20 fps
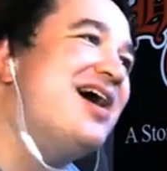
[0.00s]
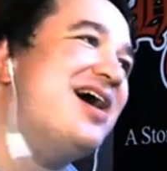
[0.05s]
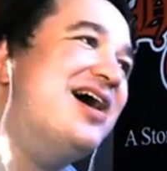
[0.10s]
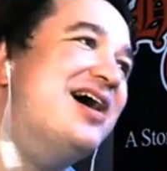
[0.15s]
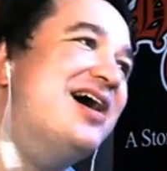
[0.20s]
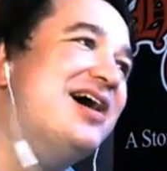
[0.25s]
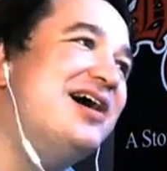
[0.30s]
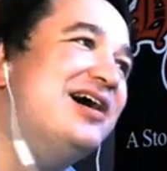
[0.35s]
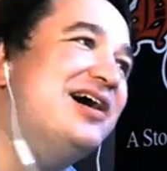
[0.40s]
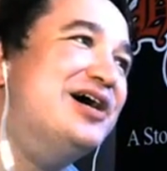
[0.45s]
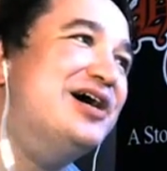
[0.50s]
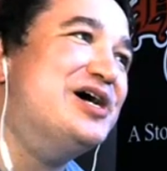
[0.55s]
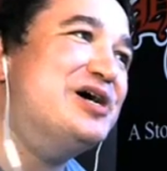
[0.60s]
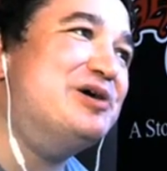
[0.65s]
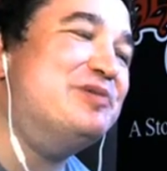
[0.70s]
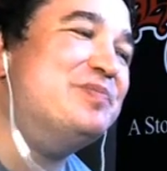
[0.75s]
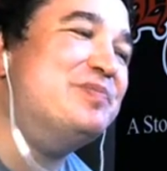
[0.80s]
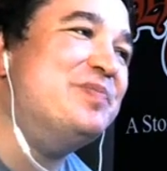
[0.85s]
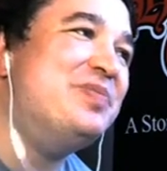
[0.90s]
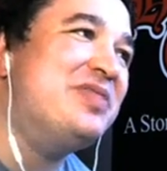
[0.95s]

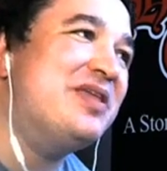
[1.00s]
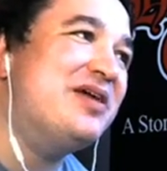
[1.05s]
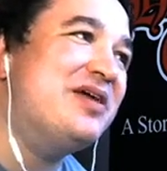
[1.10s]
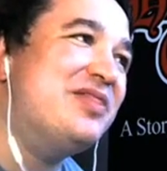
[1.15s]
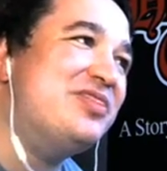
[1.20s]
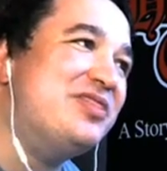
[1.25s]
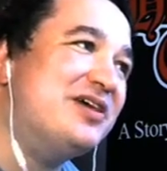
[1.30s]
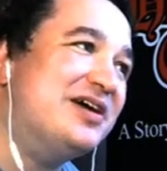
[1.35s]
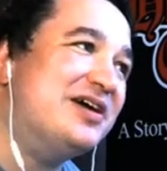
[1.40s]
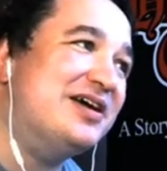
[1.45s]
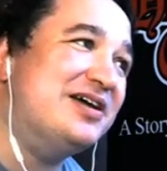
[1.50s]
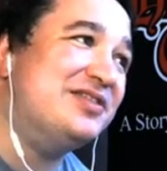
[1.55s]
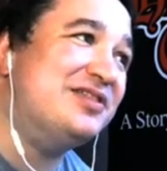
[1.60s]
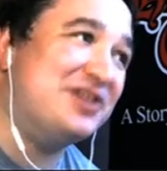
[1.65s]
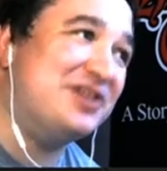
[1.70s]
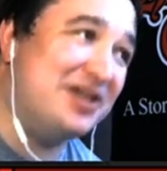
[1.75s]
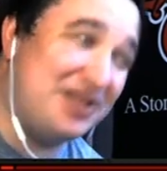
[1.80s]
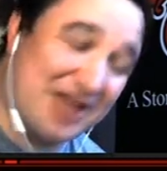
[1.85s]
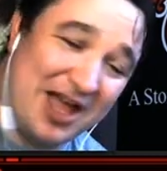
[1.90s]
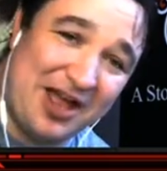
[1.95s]
at
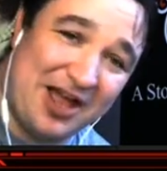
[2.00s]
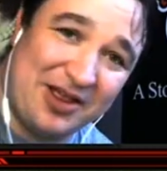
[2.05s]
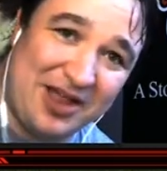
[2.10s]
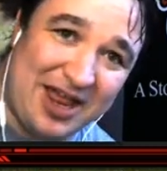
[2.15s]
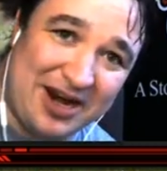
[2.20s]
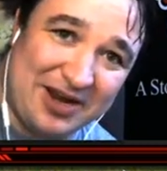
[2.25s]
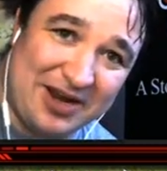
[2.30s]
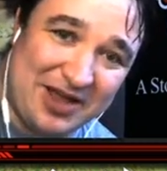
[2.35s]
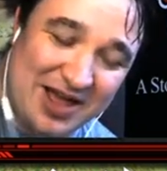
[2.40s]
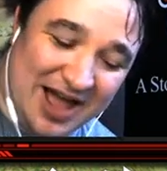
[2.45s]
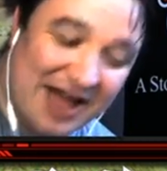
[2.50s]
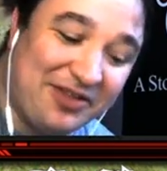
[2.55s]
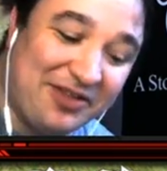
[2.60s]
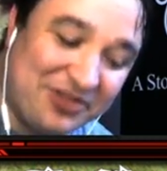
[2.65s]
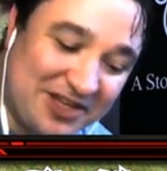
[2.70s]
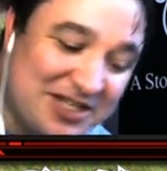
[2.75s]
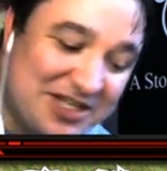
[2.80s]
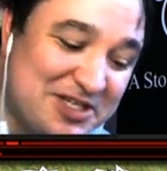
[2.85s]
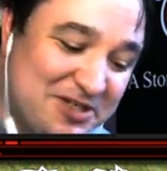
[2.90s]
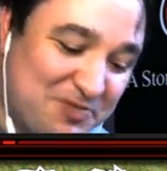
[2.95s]

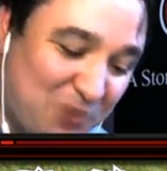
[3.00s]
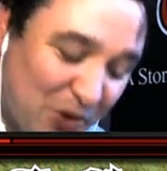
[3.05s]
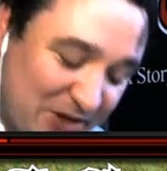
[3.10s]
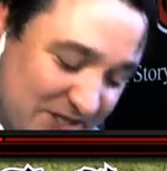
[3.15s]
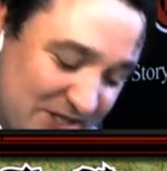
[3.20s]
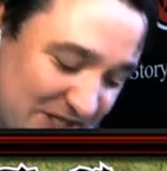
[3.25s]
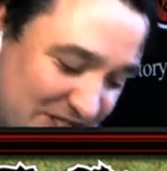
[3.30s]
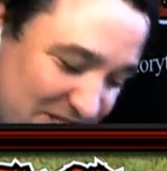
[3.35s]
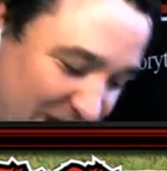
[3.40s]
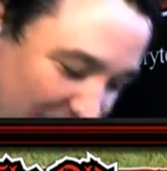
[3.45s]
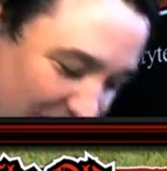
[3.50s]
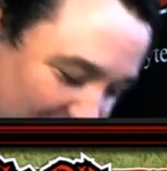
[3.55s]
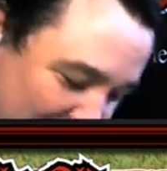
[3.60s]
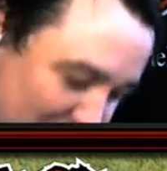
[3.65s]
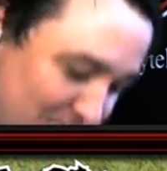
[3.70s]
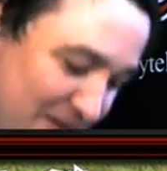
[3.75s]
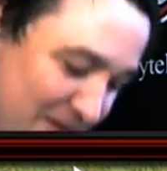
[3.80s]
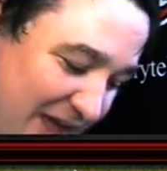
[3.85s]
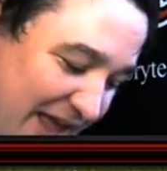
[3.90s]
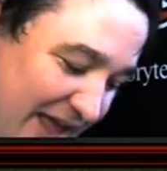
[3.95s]
this point in
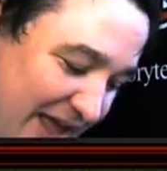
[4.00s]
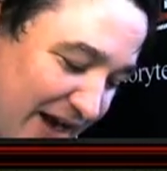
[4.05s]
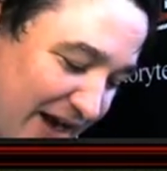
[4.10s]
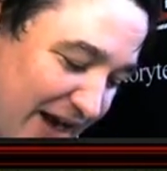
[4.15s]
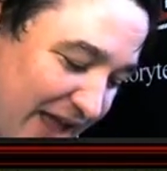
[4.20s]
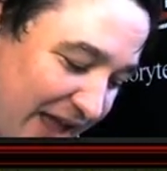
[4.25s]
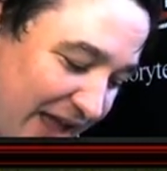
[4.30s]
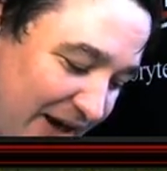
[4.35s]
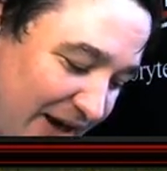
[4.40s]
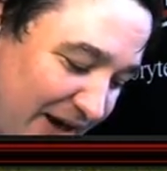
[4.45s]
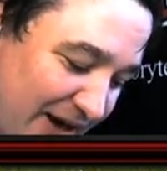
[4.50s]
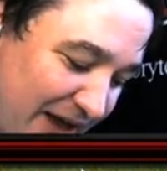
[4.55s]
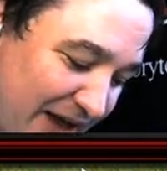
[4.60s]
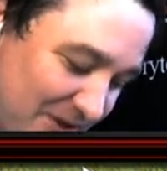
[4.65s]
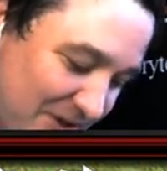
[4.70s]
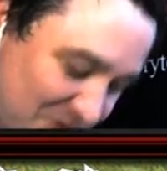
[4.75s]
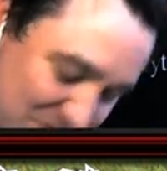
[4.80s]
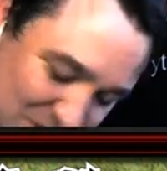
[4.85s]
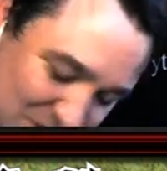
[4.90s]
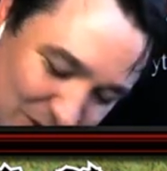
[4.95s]
time
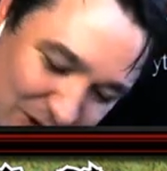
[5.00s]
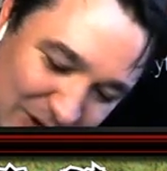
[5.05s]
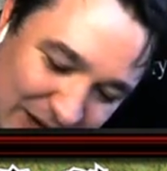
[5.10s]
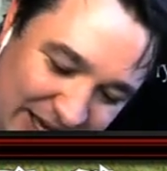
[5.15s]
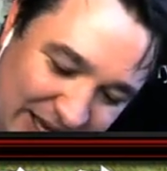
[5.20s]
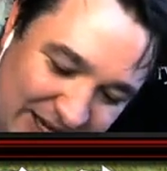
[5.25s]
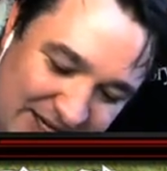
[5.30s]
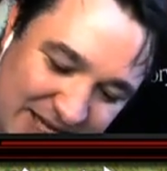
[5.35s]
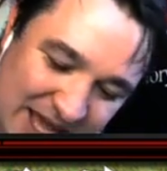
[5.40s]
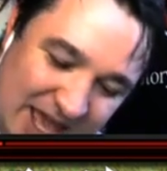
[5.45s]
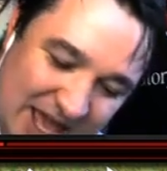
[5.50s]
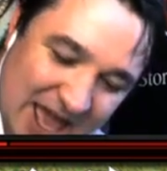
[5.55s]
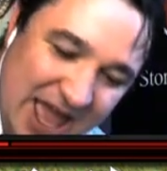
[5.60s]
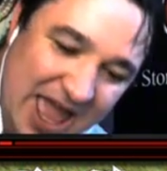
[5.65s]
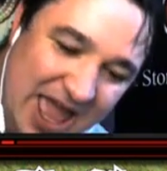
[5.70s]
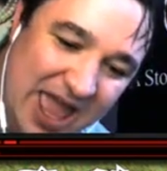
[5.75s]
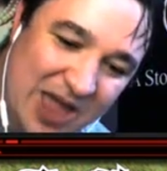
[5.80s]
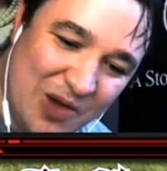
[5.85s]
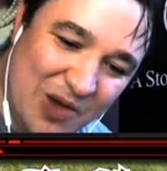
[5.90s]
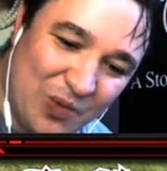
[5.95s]
in Zululand,
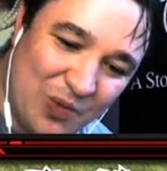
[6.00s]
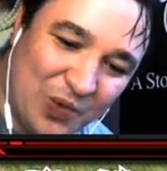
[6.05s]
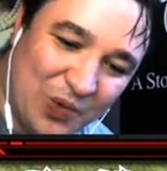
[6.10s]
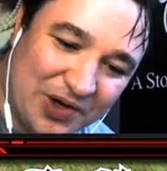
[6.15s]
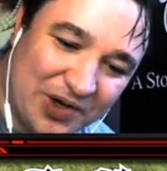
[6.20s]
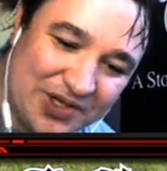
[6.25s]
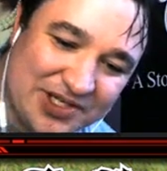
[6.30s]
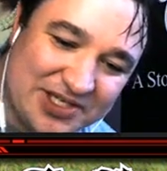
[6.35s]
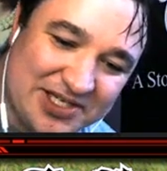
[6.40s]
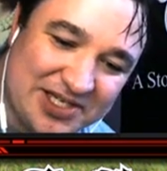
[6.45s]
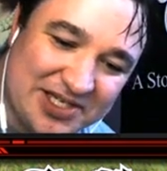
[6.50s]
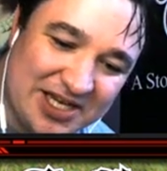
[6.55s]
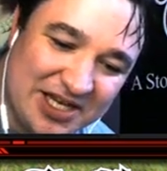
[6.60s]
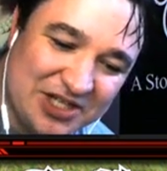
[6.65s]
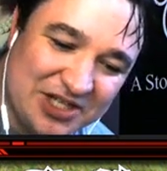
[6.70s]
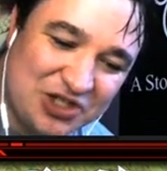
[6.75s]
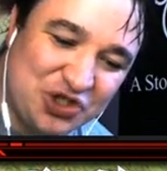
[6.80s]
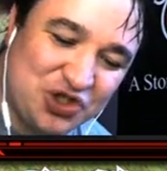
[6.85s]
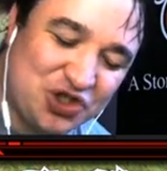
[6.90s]
it was